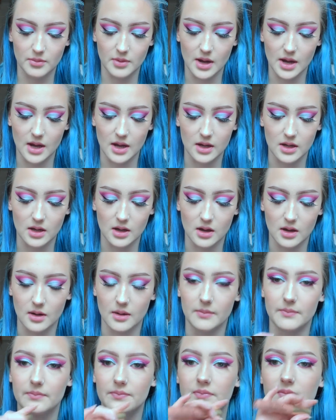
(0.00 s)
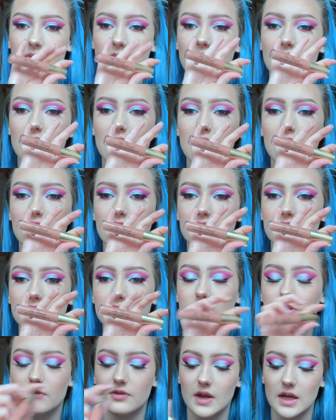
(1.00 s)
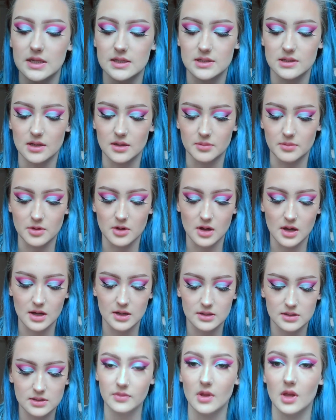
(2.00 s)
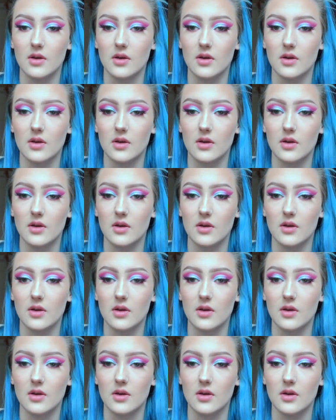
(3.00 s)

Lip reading: my Too Faced lip gloss.